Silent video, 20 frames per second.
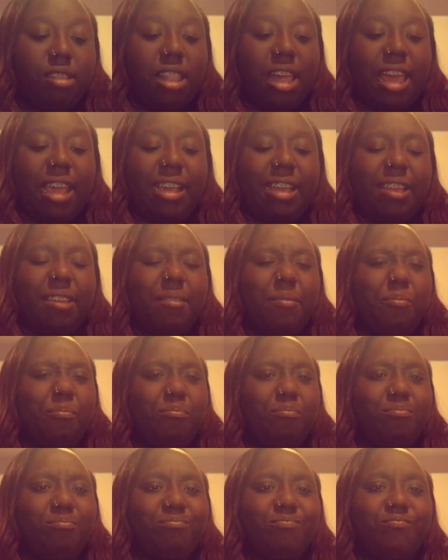like
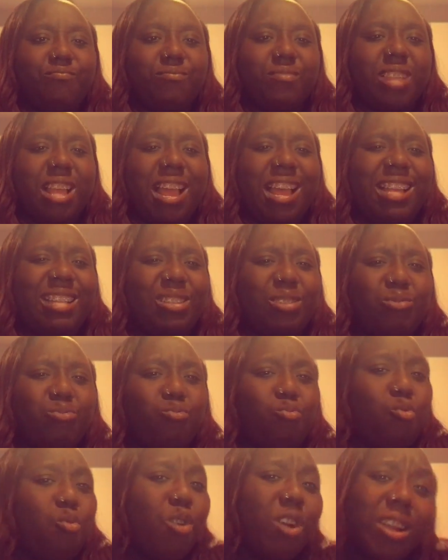it's
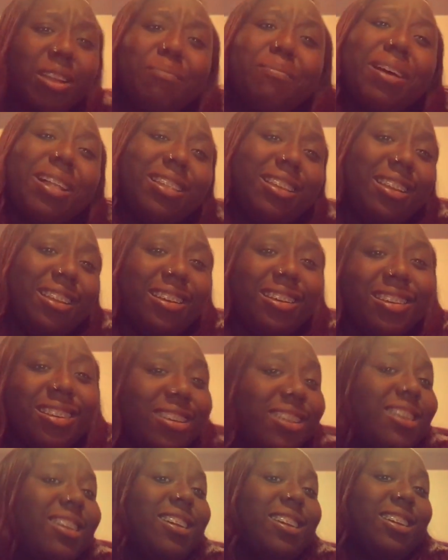watermelon
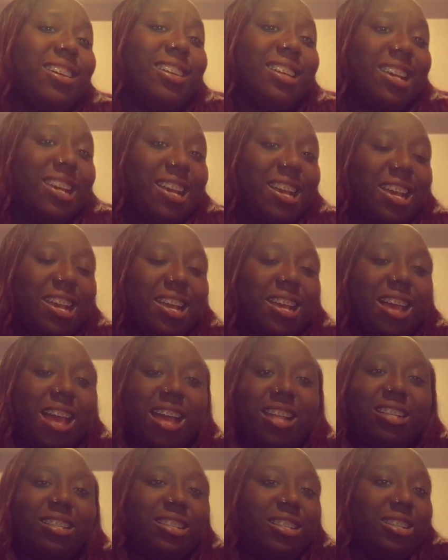cookie.
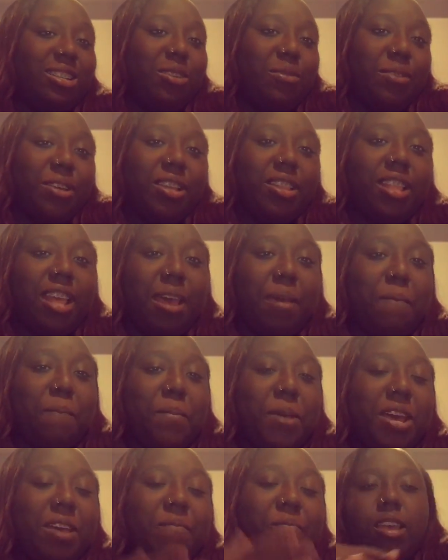Don't get that,
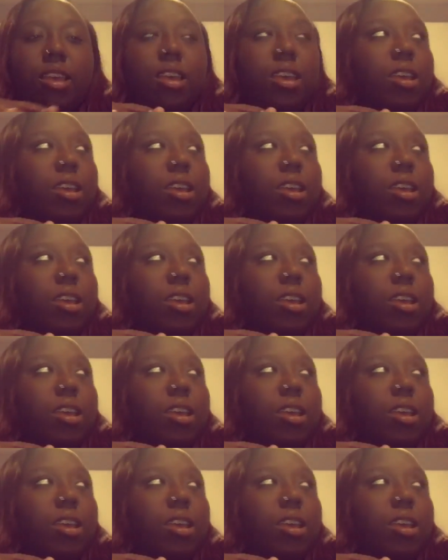but